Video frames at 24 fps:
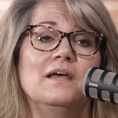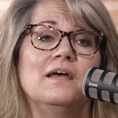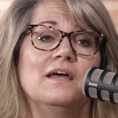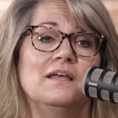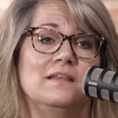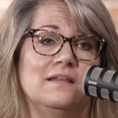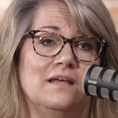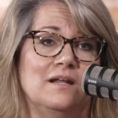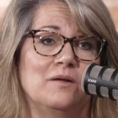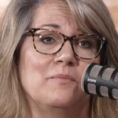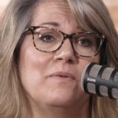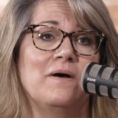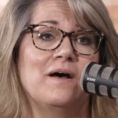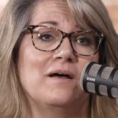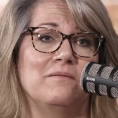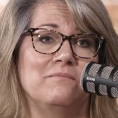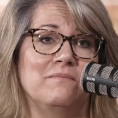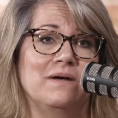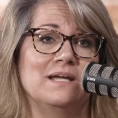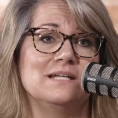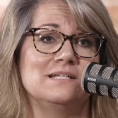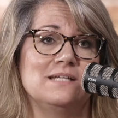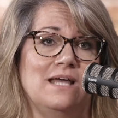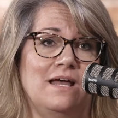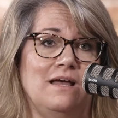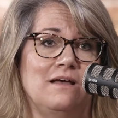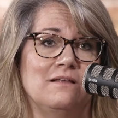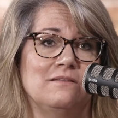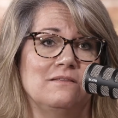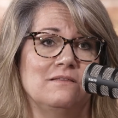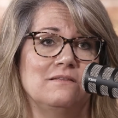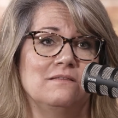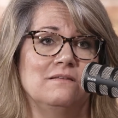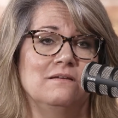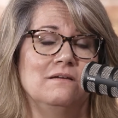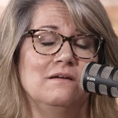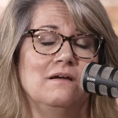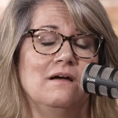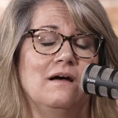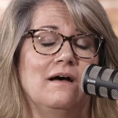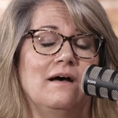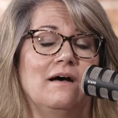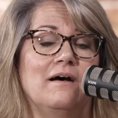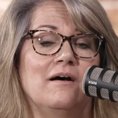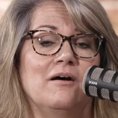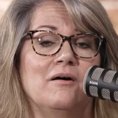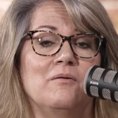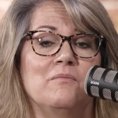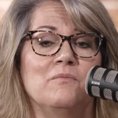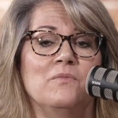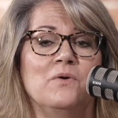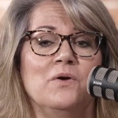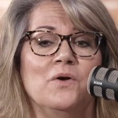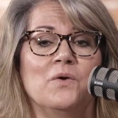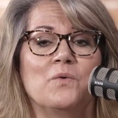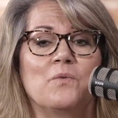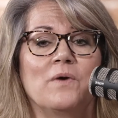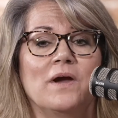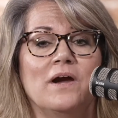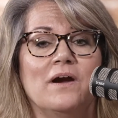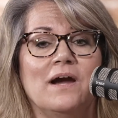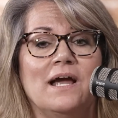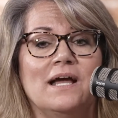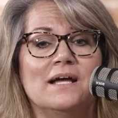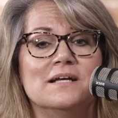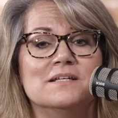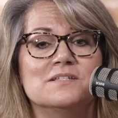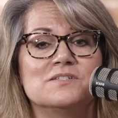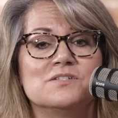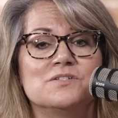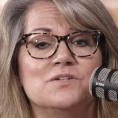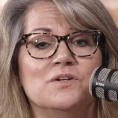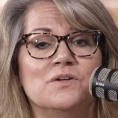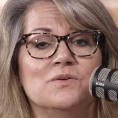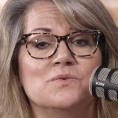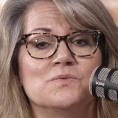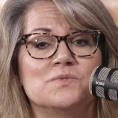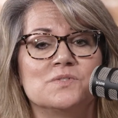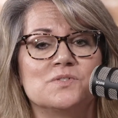and then upon my death. Whereas an